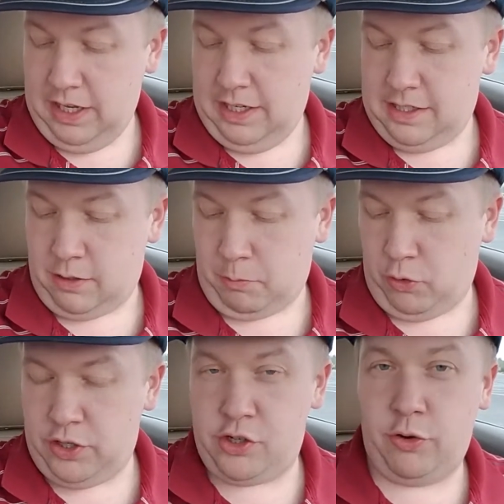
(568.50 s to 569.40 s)
So I'm going
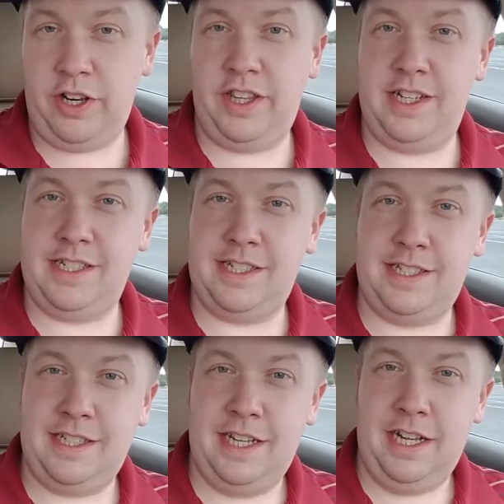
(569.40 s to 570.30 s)
to enjoy
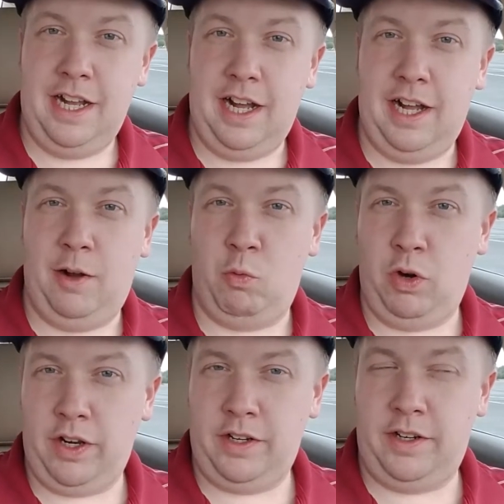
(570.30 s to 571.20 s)
this,
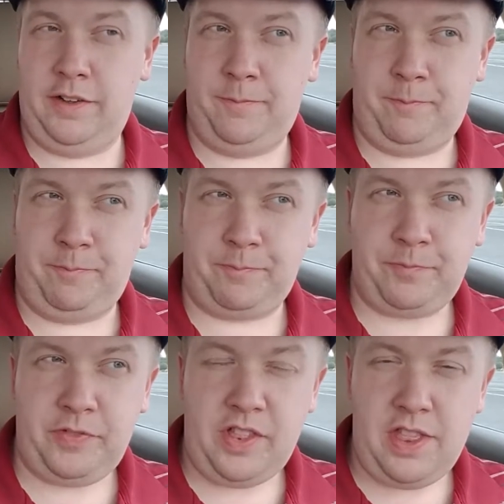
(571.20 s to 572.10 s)
run
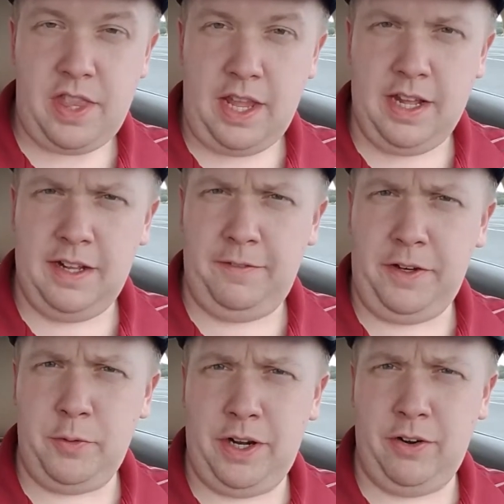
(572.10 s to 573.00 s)
a
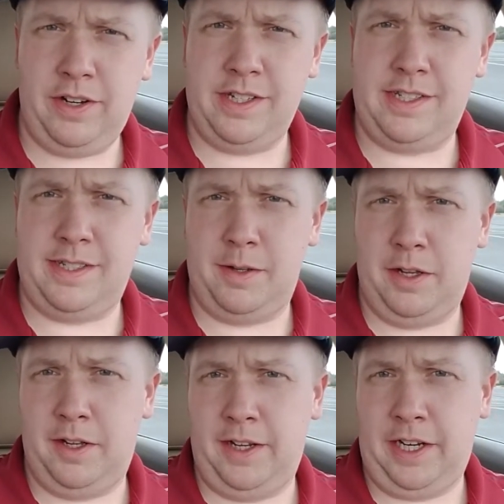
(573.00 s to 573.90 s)
few errands
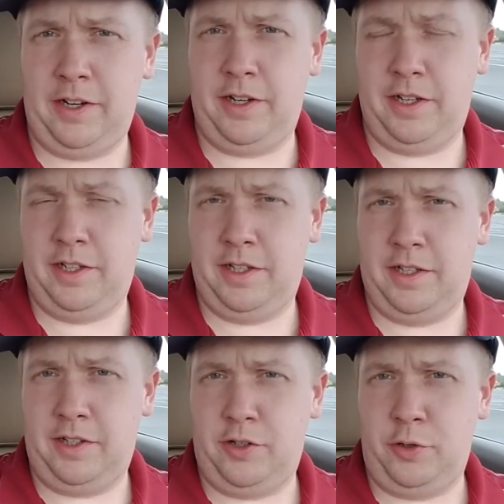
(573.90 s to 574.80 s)
here,
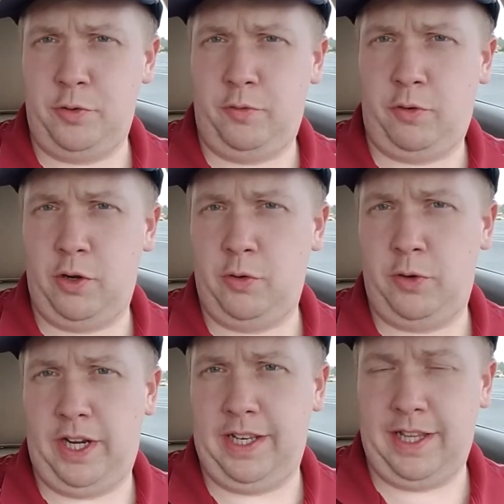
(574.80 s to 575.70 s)
to and fro
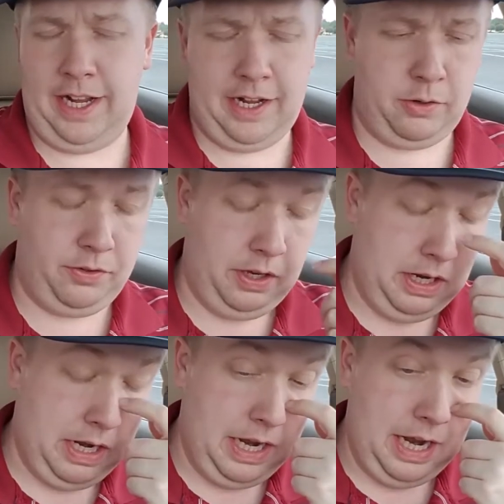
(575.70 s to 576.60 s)
and at the house,
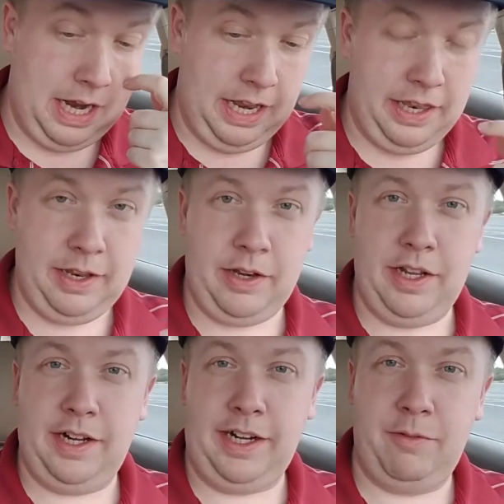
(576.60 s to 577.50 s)
and
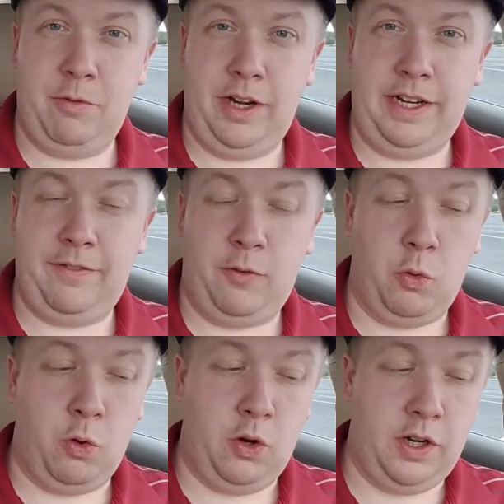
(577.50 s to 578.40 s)
then get ready
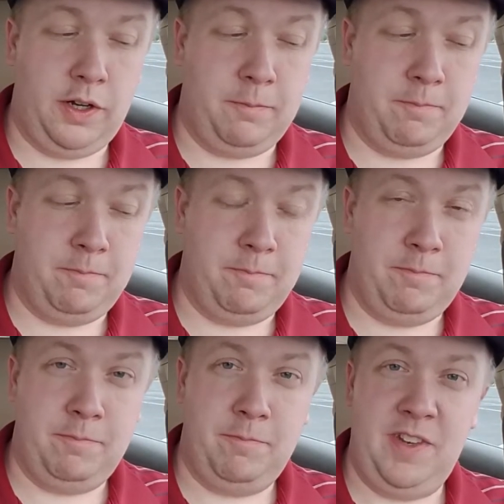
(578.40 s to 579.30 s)
for
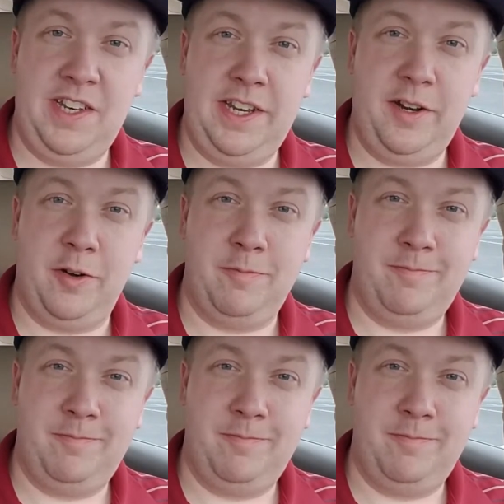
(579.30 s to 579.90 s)
dinner.